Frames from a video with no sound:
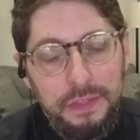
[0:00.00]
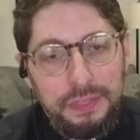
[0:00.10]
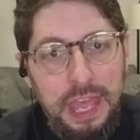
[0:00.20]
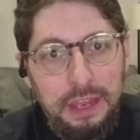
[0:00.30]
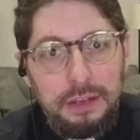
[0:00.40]

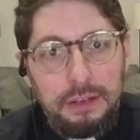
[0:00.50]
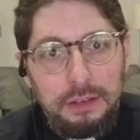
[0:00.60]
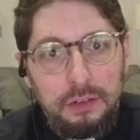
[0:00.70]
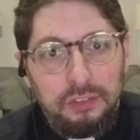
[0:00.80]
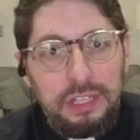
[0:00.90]
that
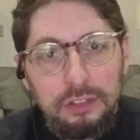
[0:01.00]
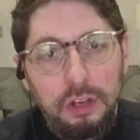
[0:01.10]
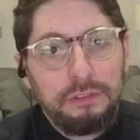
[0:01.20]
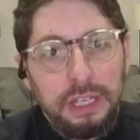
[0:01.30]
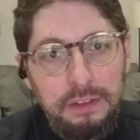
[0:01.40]
your sins
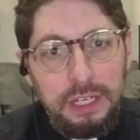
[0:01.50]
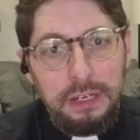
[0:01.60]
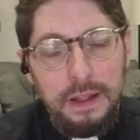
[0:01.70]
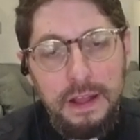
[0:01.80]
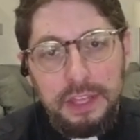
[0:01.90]
are
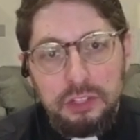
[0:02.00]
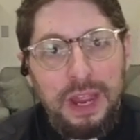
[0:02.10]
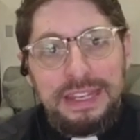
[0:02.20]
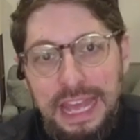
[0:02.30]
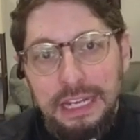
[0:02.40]
forgiven, that
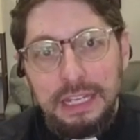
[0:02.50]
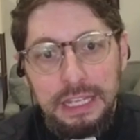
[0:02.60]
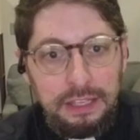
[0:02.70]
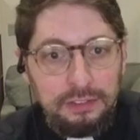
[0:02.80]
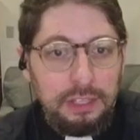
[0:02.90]
your
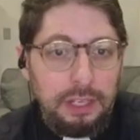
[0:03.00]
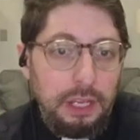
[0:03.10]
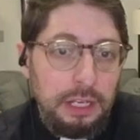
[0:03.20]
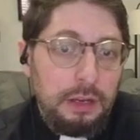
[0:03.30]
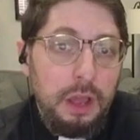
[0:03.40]
identity is
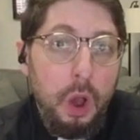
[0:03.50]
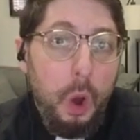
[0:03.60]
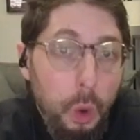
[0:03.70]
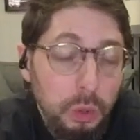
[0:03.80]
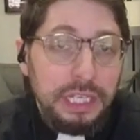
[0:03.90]
in
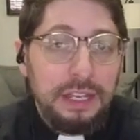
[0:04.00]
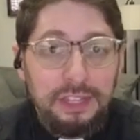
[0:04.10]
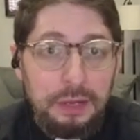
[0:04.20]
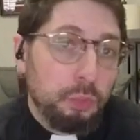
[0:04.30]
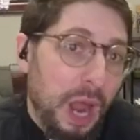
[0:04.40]

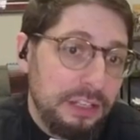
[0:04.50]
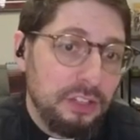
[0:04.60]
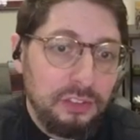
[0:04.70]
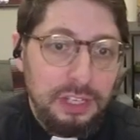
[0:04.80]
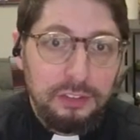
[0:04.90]
holiness and
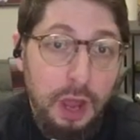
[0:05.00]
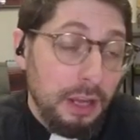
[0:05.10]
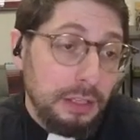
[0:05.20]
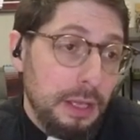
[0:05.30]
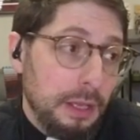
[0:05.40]
righteousness,
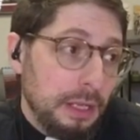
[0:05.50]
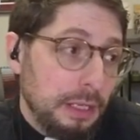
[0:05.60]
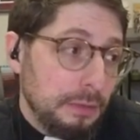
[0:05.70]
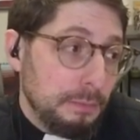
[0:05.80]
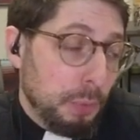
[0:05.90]
not
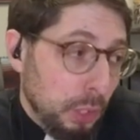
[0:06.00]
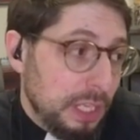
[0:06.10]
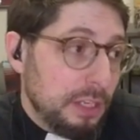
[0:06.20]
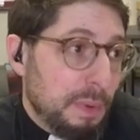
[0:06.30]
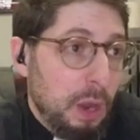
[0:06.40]

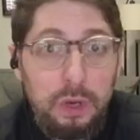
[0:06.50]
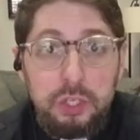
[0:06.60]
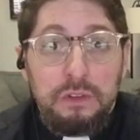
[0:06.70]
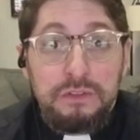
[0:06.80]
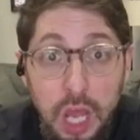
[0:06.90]
burdened by
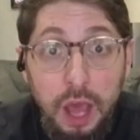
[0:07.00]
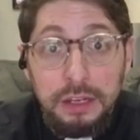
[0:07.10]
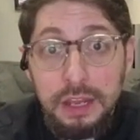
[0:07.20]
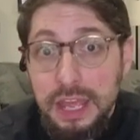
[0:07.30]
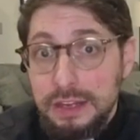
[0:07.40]
what you have
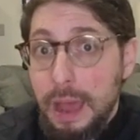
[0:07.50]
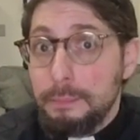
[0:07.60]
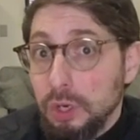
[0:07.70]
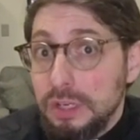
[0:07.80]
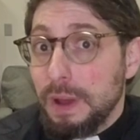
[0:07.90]
done, not
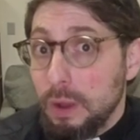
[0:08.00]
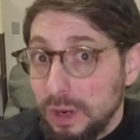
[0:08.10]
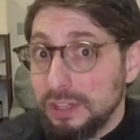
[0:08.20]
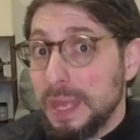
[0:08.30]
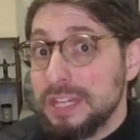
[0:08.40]
burdened by
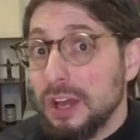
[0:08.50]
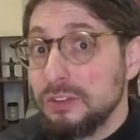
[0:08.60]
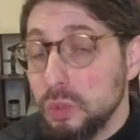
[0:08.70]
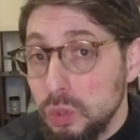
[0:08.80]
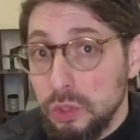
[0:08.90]
what has been
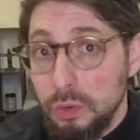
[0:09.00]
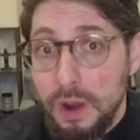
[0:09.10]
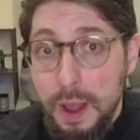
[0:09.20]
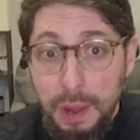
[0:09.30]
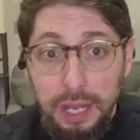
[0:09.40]
done to you,
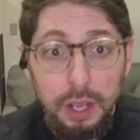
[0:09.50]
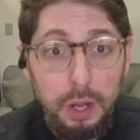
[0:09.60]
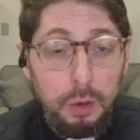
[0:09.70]
but